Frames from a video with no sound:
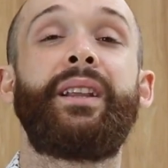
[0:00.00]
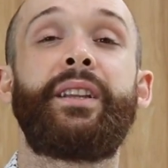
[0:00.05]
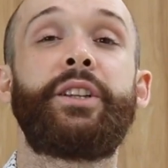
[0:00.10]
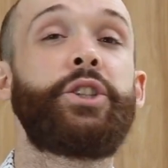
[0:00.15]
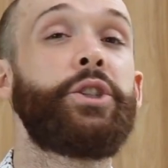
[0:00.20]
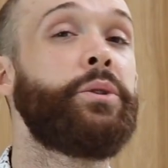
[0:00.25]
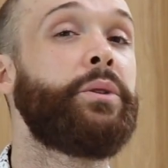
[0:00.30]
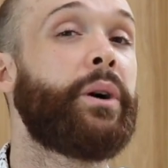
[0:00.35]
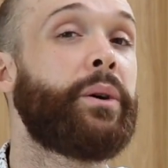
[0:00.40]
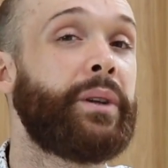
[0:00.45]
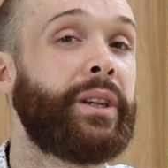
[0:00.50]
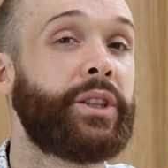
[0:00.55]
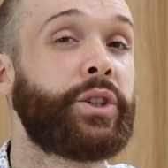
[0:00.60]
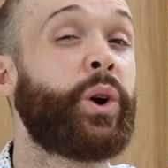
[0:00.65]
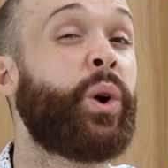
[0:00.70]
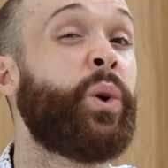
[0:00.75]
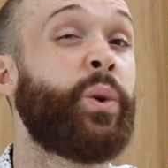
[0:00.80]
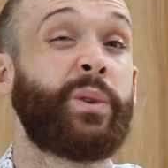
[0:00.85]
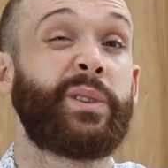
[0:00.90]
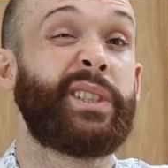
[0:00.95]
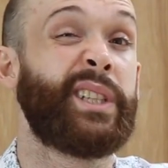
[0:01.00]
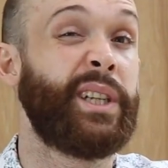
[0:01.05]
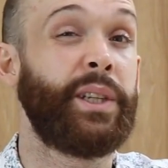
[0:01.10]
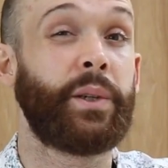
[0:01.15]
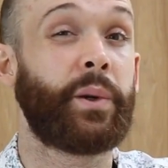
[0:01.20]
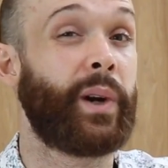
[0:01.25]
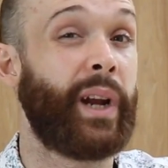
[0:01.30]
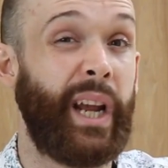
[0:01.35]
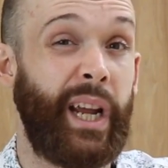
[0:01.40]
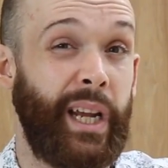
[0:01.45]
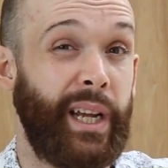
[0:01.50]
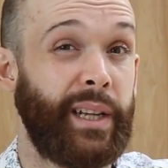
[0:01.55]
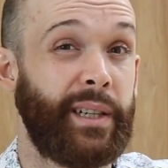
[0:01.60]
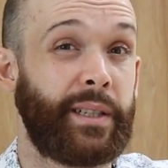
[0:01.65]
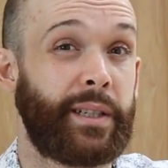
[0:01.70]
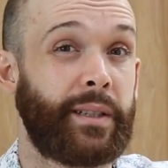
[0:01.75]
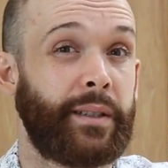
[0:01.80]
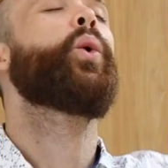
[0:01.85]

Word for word: that you don't get to hold in your hand.